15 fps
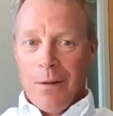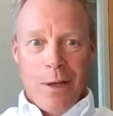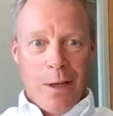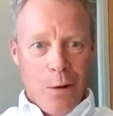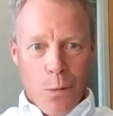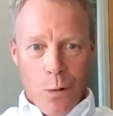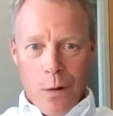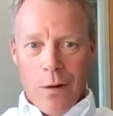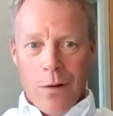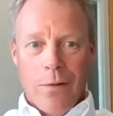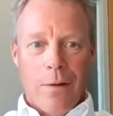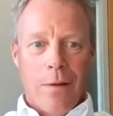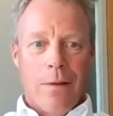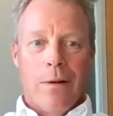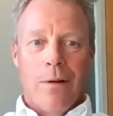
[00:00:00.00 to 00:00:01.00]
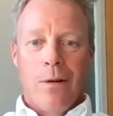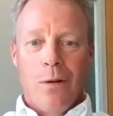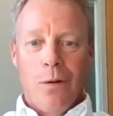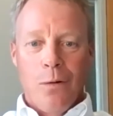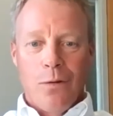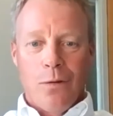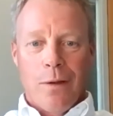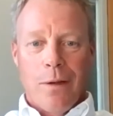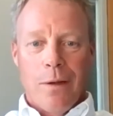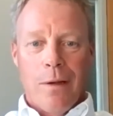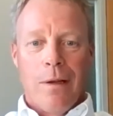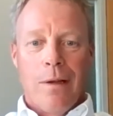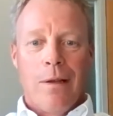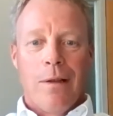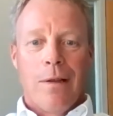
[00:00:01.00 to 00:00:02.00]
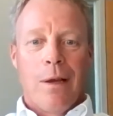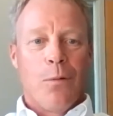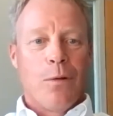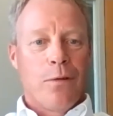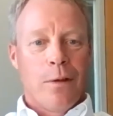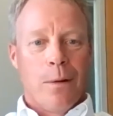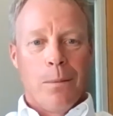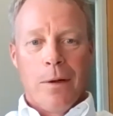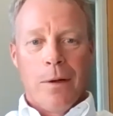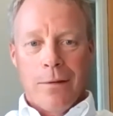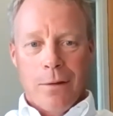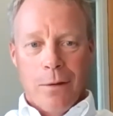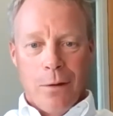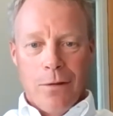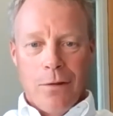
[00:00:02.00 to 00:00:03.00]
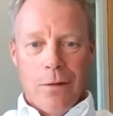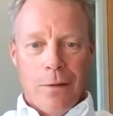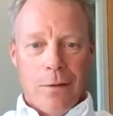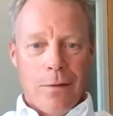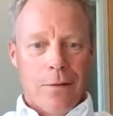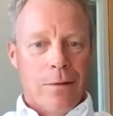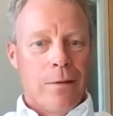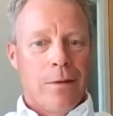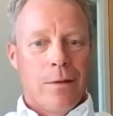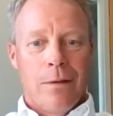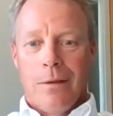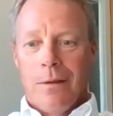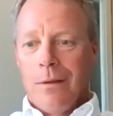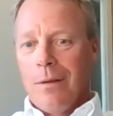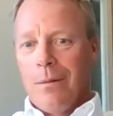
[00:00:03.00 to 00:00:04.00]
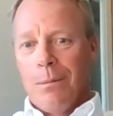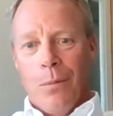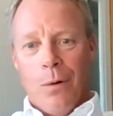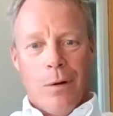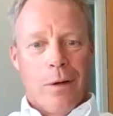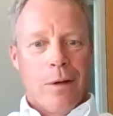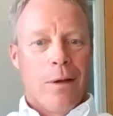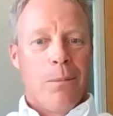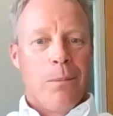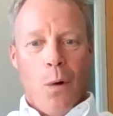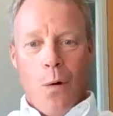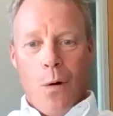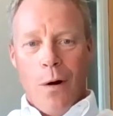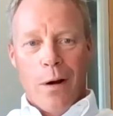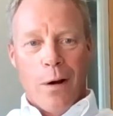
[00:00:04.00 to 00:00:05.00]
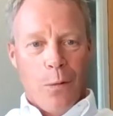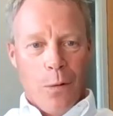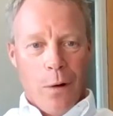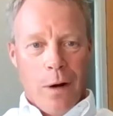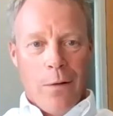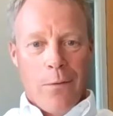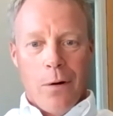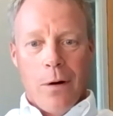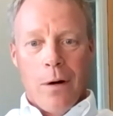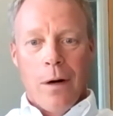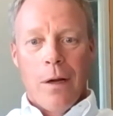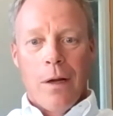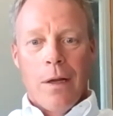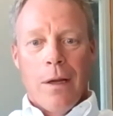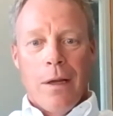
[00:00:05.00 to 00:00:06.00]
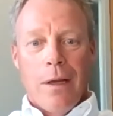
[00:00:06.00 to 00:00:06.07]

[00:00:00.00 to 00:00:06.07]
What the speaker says: keywords that they're using, that when somebody searches book and boring or whatever,